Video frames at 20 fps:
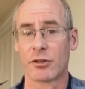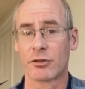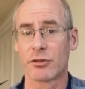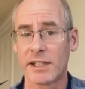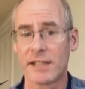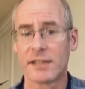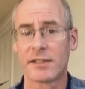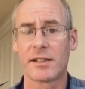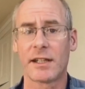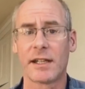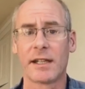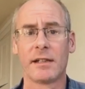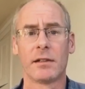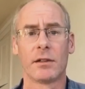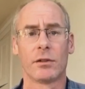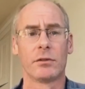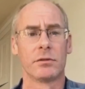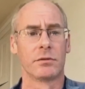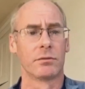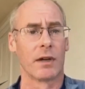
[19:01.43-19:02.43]

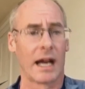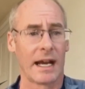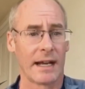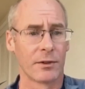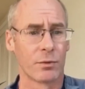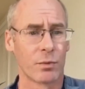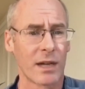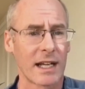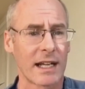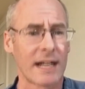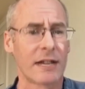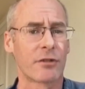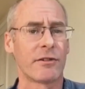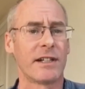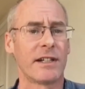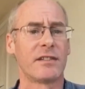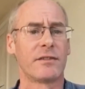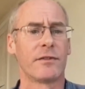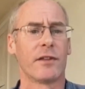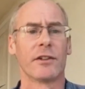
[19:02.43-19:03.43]
increasing and will
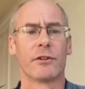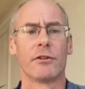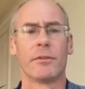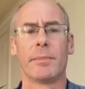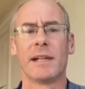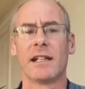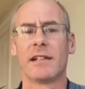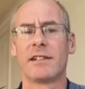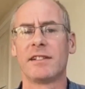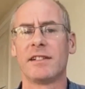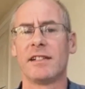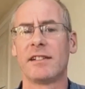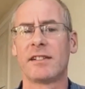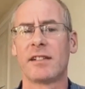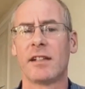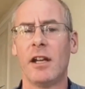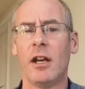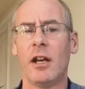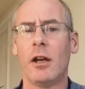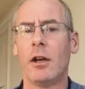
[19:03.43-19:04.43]
increase vulnerabilities,